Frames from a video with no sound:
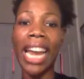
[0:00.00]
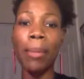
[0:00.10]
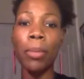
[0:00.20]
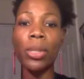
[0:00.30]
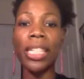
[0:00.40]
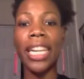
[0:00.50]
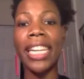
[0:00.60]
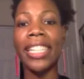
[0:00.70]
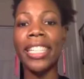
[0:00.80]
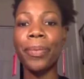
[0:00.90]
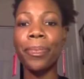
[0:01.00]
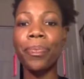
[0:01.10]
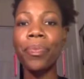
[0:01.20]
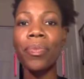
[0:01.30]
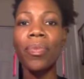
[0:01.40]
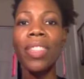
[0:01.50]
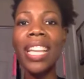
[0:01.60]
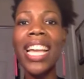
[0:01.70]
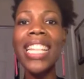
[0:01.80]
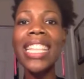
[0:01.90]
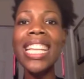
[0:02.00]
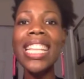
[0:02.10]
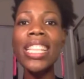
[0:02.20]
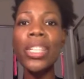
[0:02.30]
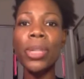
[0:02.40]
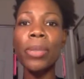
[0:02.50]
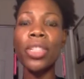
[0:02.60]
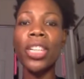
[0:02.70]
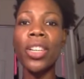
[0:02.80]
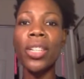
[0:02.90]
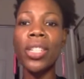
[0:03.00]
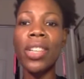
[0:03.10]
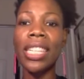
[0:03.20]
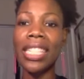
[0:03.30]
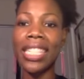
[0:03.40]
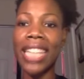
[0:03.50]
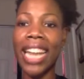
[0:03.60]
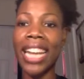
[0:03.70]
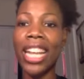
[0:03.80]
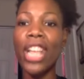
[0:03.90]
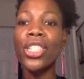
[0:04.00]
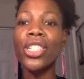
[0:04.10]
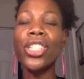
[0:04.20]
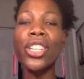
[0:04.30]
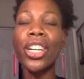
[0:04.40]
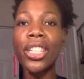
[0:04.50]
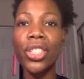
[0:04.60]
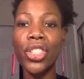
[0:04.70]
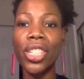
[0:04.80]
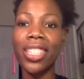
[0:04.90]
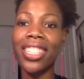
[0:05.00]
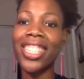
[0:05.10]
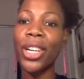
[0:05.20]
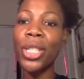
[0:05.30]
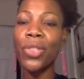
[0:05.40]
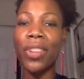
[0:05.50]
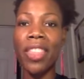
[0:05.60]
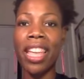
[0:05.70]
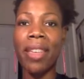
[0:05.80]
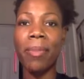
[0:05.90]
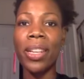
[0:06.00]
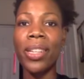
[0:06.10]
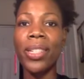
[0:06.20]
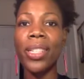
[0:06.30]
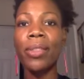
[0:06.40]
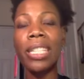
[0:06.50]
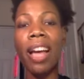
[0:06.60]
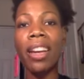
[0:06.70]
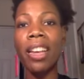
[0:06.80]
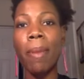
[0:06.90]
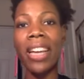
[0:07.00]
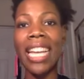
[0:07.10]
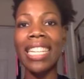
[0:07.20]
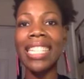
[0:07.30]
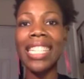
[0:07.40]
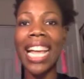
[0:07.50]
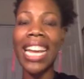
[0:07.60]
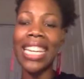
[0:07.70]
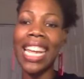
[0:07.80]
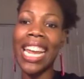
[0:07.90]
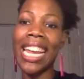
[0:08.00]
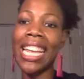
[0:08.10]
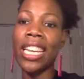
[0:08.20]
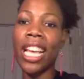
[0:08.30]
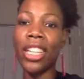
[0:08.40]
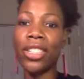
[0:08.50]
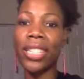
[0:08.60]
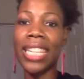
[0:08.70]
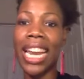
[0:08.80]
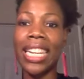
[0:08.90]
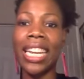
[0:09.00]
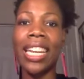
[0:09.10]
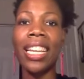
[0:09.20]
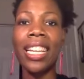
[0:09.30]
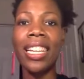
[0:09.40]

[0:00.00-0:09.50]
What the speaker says: able to hear. And then the scripture goes on to say, search for them. So we're talking about insight and understanding.